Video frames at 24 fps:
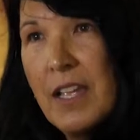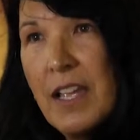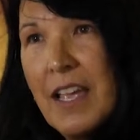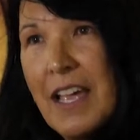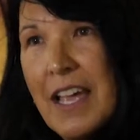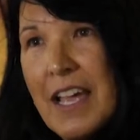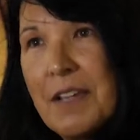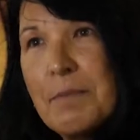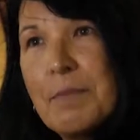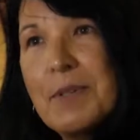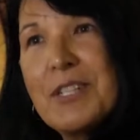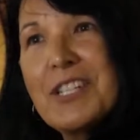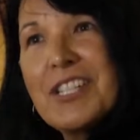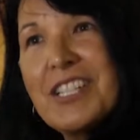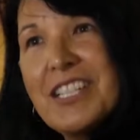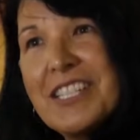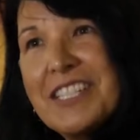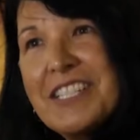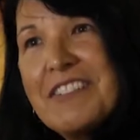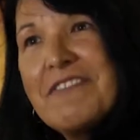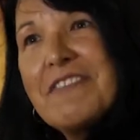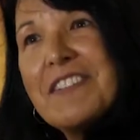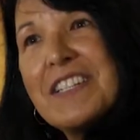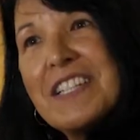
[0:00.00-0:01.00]
had been
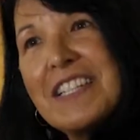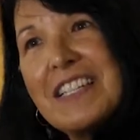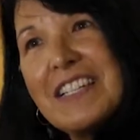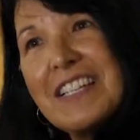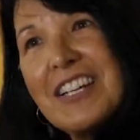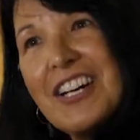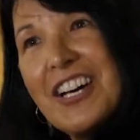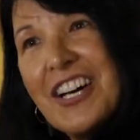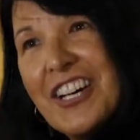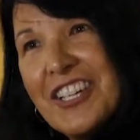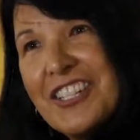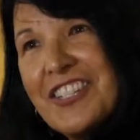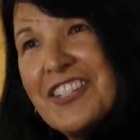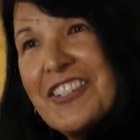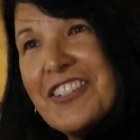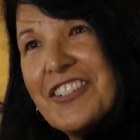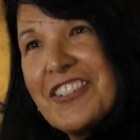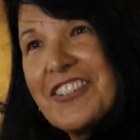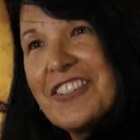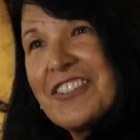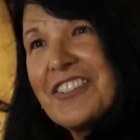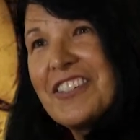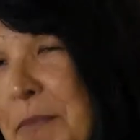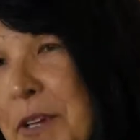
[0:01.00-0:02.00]
living
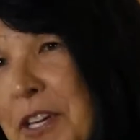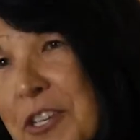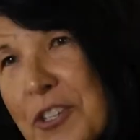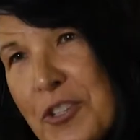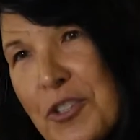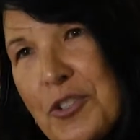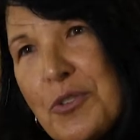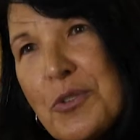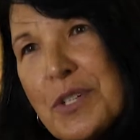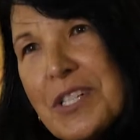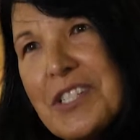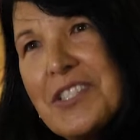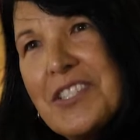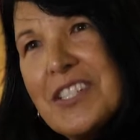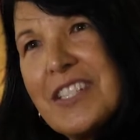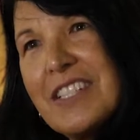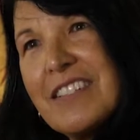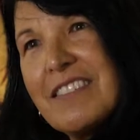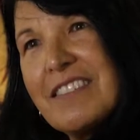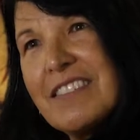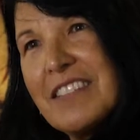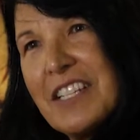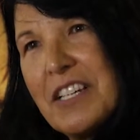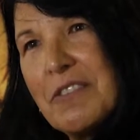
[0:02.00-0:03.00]
under
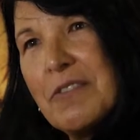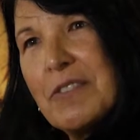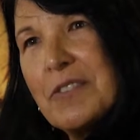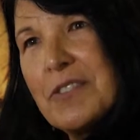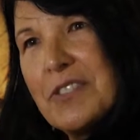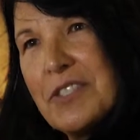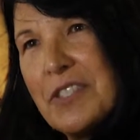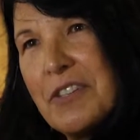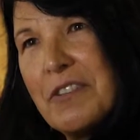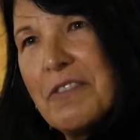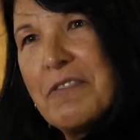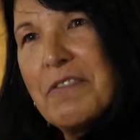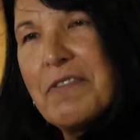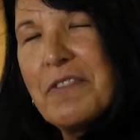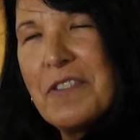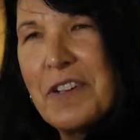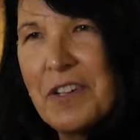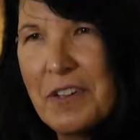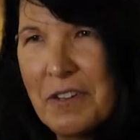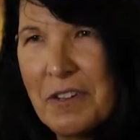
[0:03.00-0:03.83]
increasing levels of